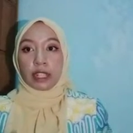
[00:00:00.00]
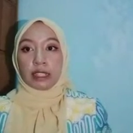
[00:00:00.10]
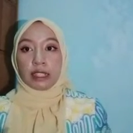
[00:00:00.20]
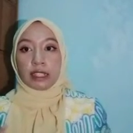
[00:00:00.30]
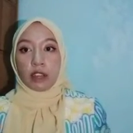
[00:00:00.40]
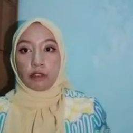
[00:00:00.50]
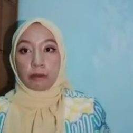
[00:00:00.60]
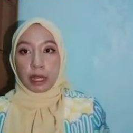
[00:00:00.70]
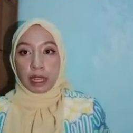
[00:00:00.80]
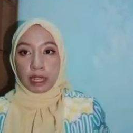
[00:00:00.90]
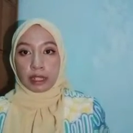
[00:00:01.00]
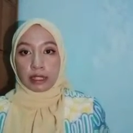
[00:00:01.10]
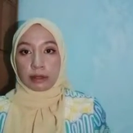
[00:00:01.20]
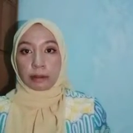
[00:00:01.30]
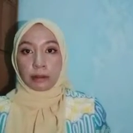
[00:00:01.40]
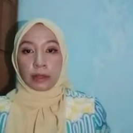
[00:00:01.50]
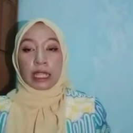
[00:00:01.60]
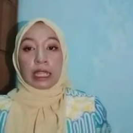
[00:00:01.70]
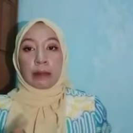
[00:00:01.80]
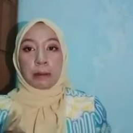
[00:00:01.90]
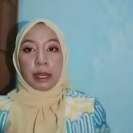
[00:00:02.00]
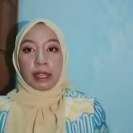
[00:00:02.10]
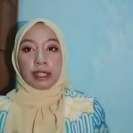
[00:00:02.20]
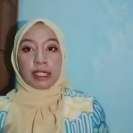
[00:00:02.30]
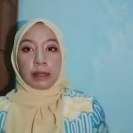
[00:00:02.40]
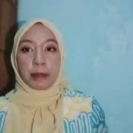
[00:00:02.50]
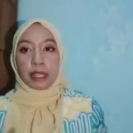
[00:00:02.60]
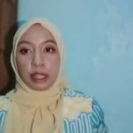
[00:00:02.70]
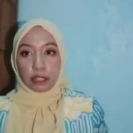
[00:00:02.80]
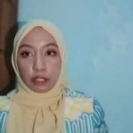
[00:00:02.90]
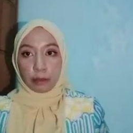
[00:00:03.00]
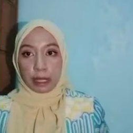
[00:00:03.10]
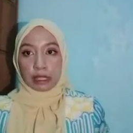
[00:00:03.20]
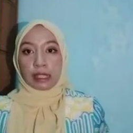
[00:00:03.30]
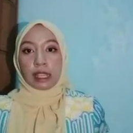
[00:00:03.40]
of Mahan. Mahan's main arguments,